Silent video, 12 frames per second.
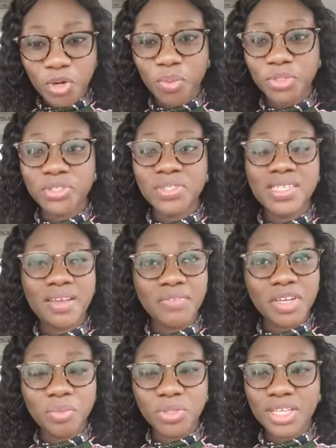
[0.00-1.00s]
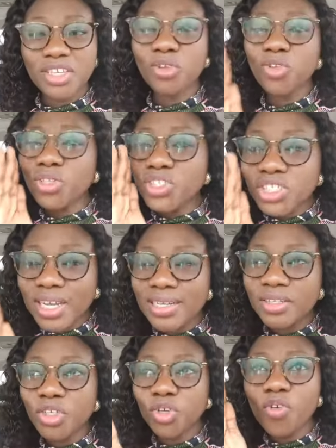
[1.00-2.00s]
opportunities available, that you're not
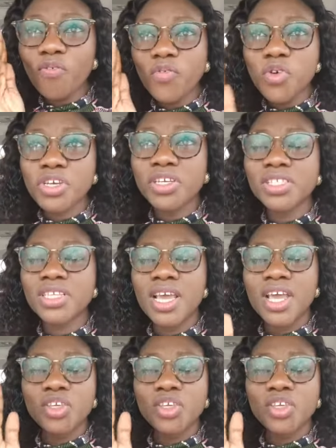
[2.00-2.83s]
channeled, you're not focused,